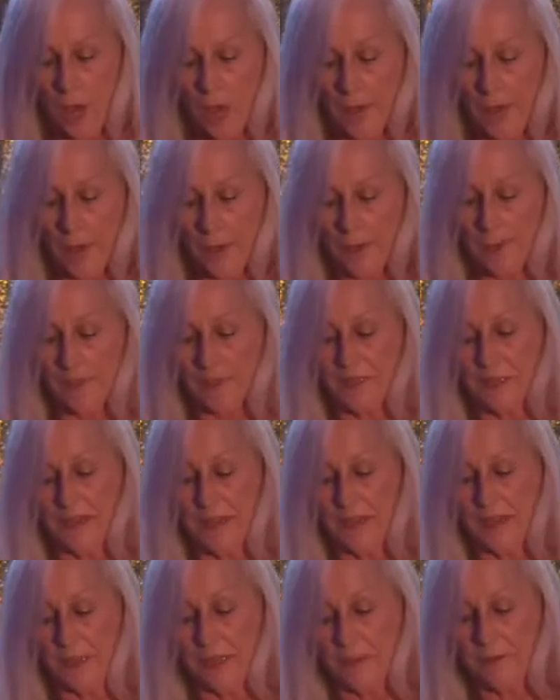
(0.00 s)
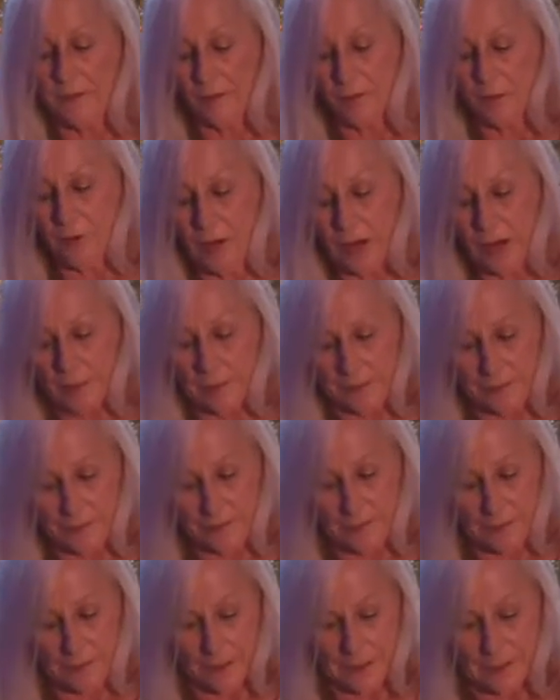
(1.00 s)
And began
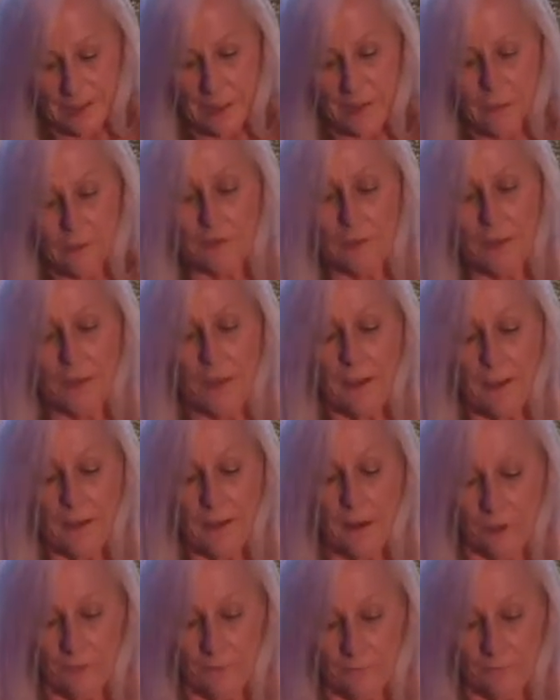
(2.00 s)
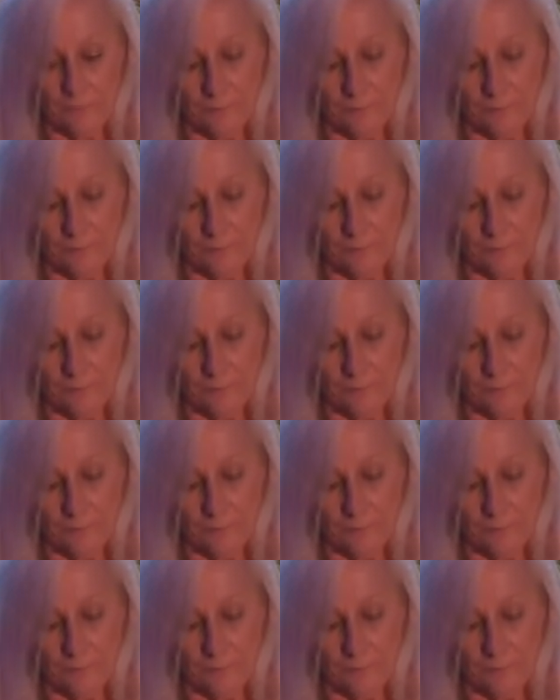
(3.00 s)
practicing self-care.